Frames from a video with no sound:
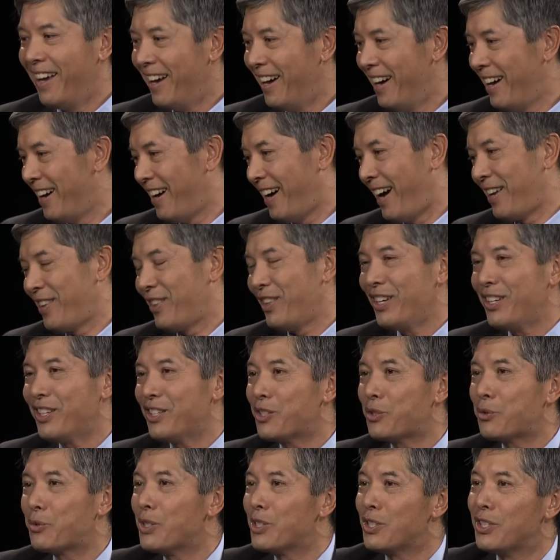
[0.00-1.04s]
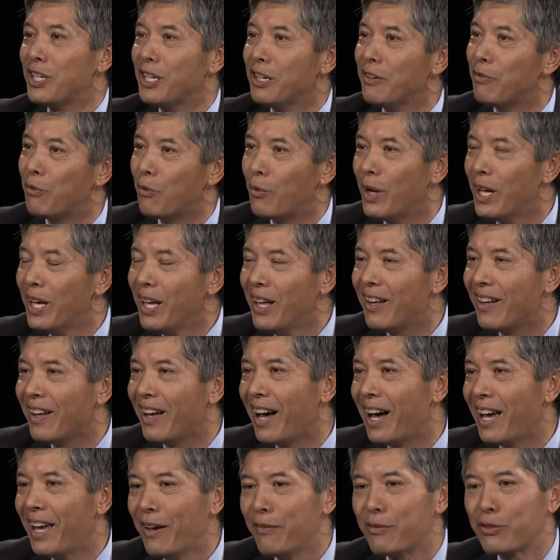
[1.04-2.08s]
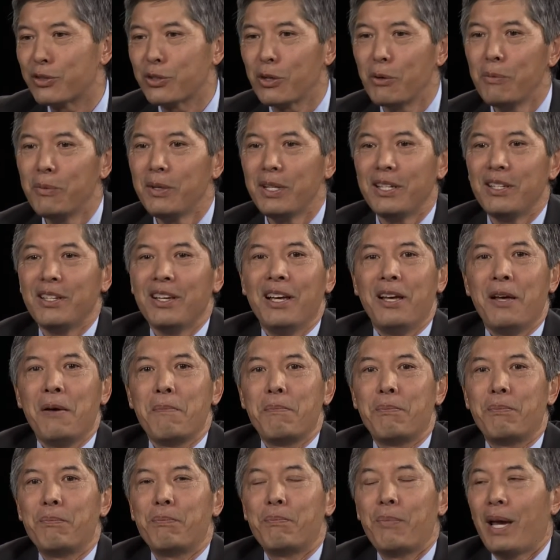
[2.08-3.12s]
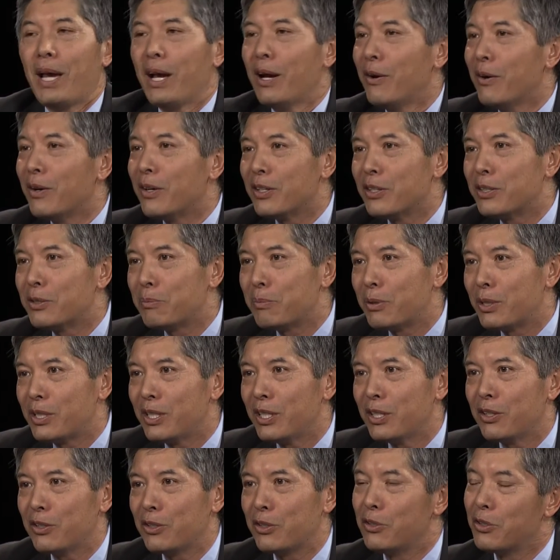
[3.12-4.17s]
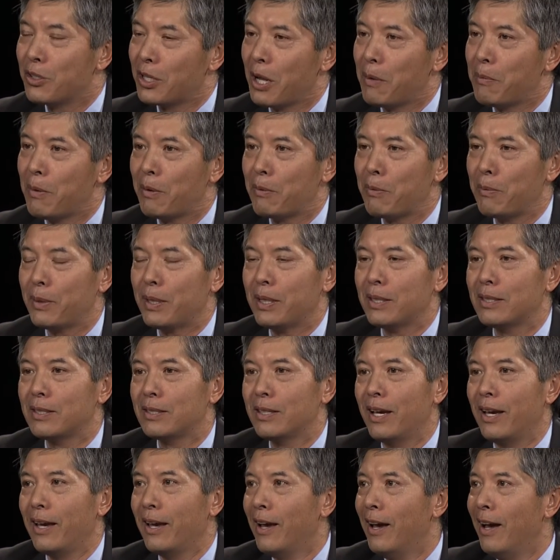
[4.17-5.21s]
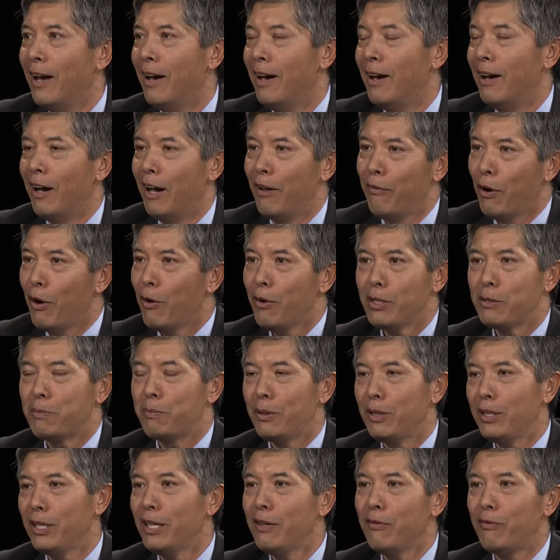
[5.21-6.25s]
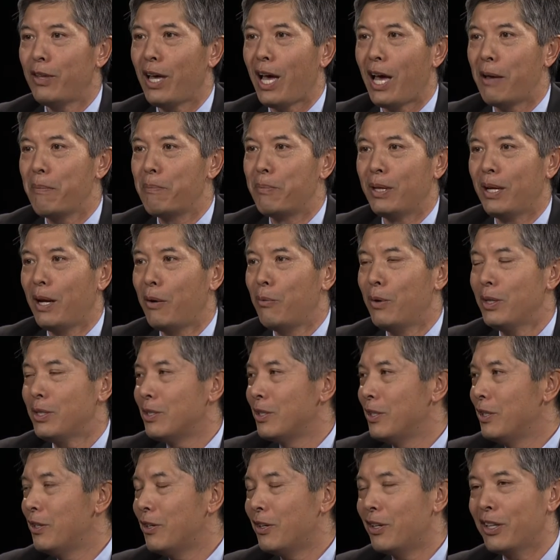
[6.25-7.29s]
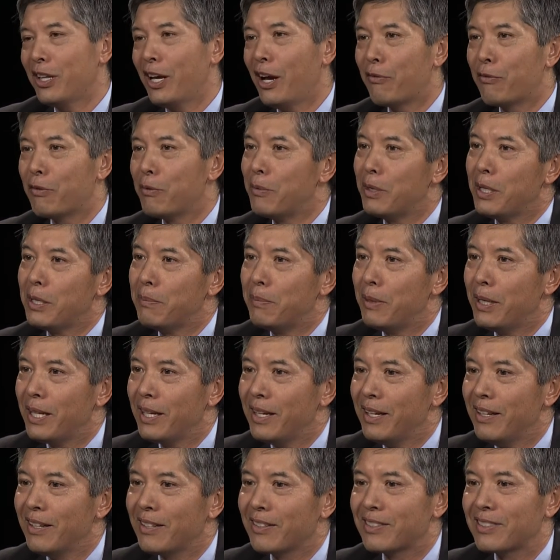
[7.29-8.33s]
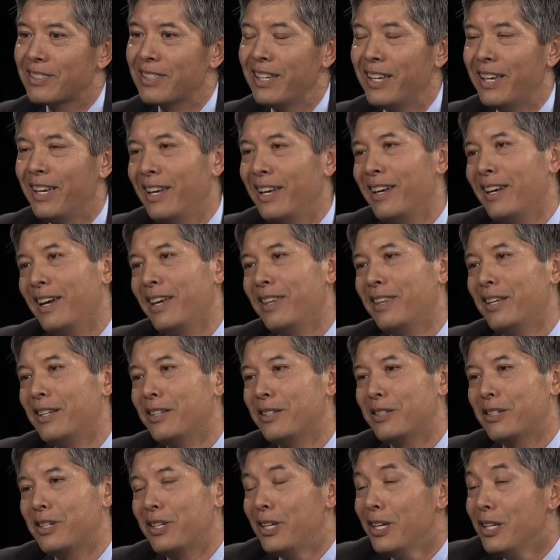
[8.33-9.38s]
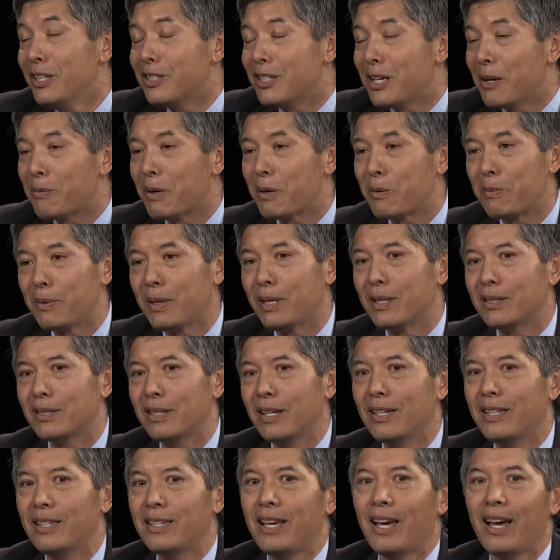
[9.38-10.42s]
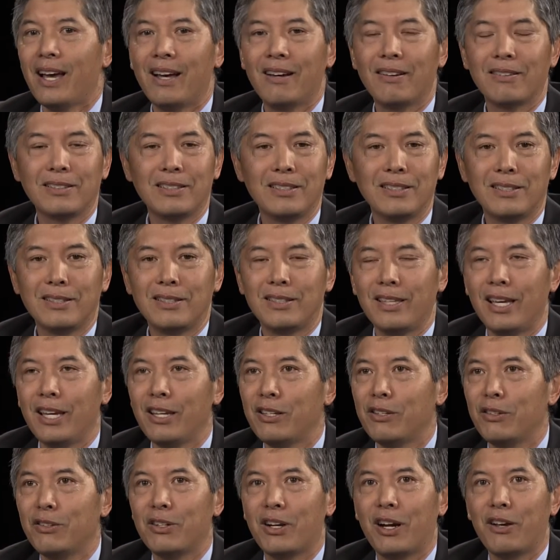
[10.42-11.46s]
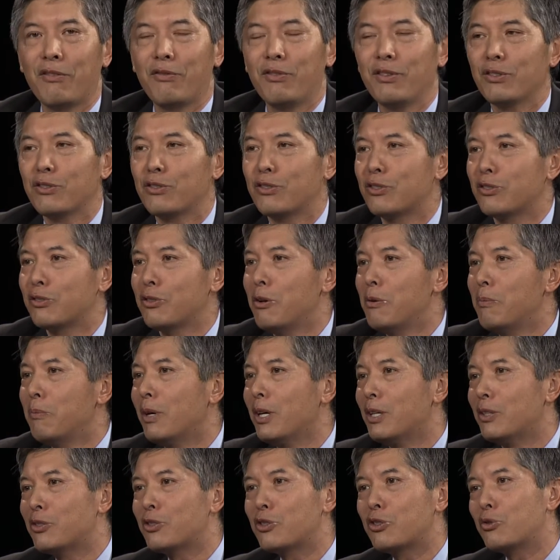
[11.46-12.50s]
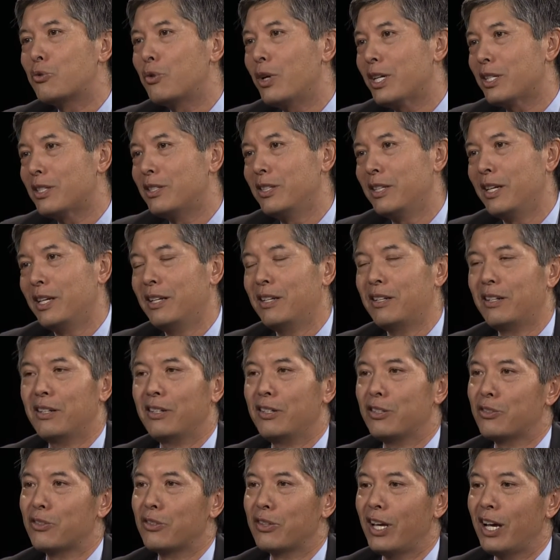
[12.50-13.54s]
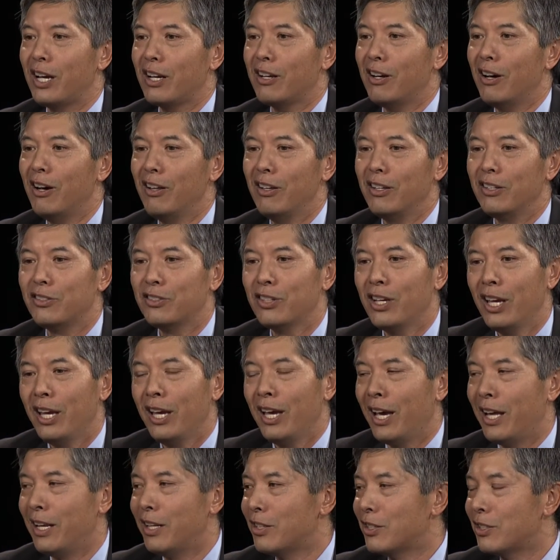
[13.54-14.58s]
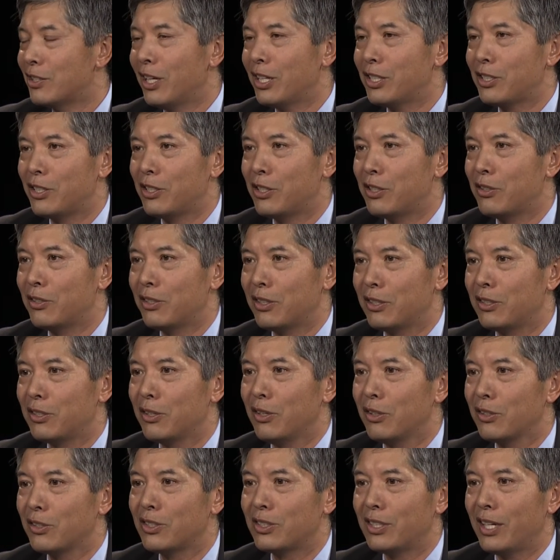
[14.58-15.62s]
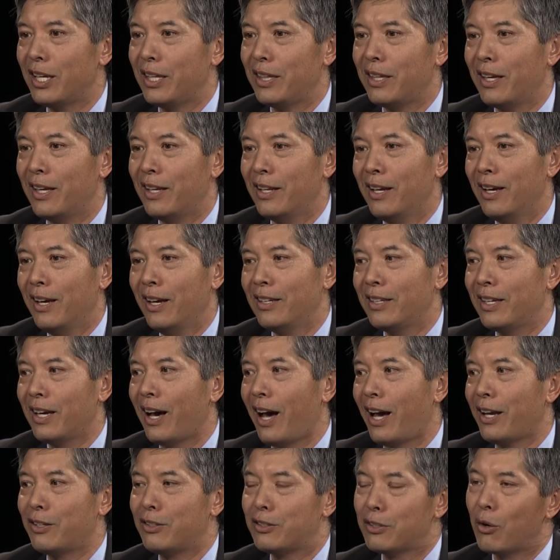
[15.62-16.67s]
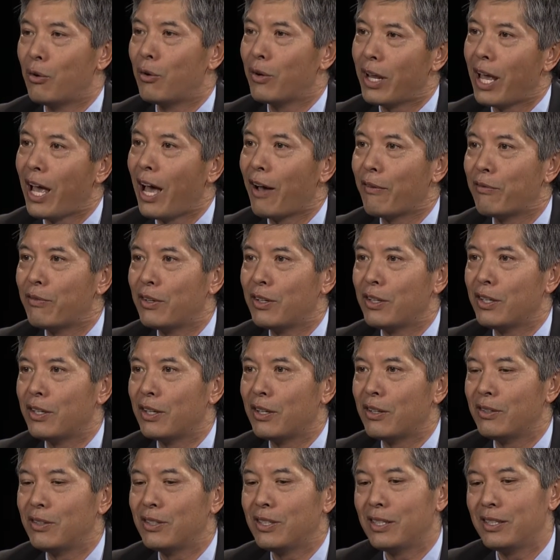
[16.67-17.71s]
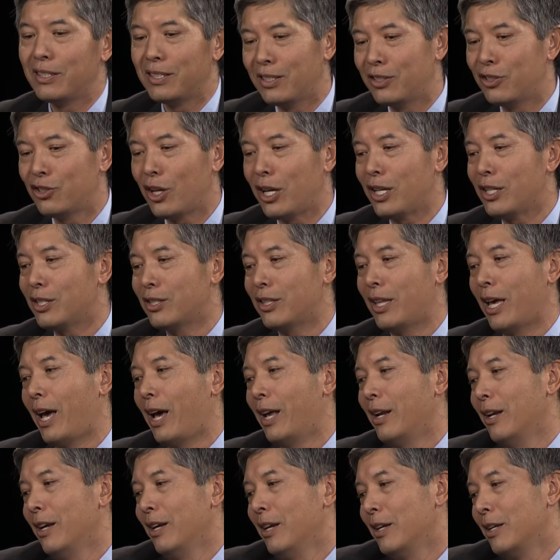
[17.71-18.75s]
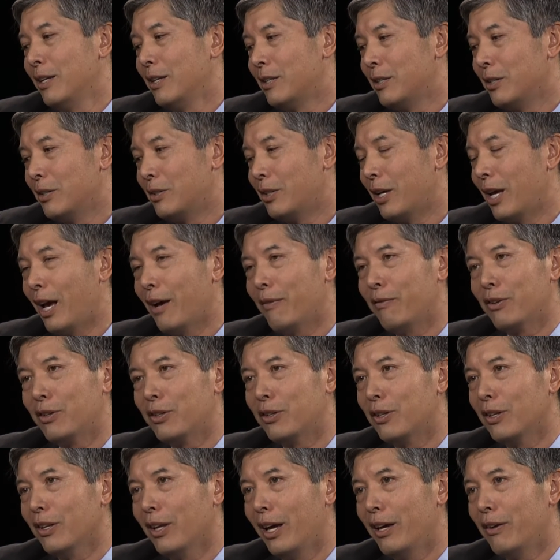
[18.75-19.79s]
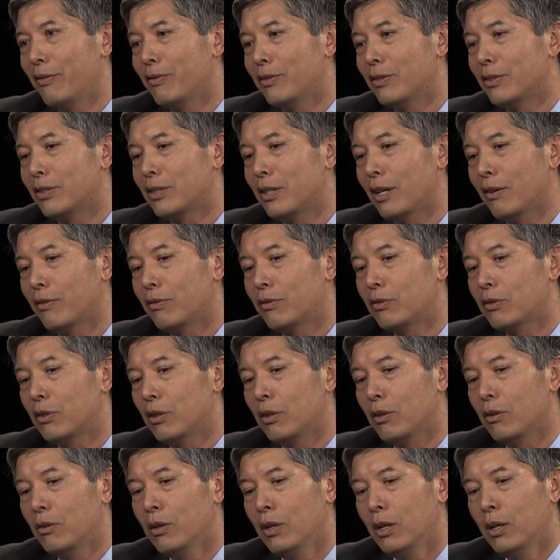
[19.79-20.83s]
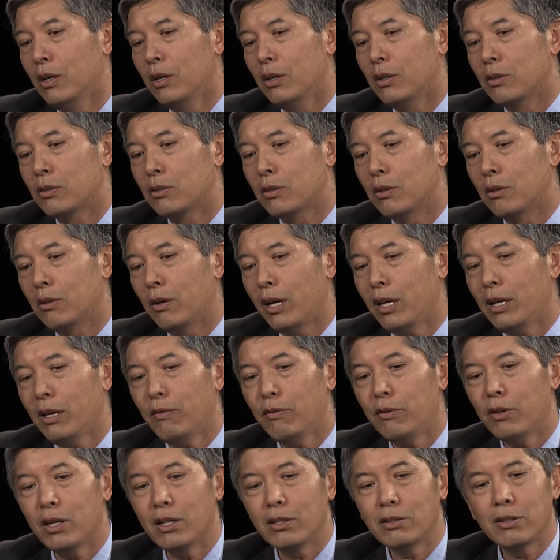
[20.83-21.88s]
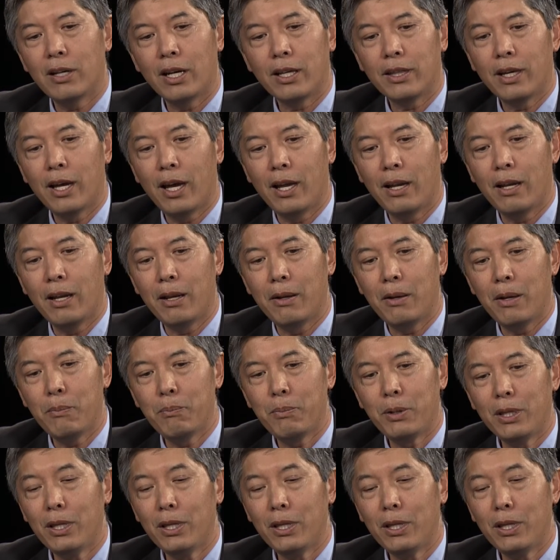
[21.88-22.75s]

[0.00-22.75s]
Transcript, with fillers: Uh, I think it's received well. I have so many parents in particular who come up to me and say, I've always believed that, but I wasn't hearing that from anybody else. And then kids come up to me and say, yeah, just thank you. You know, I feel so much stress to get into this or that college. And it's nice to hear an adult say that, yeah, I don't have to, you know, to, to chase that, to, to have a good life and stuff. So, so I give talks like that.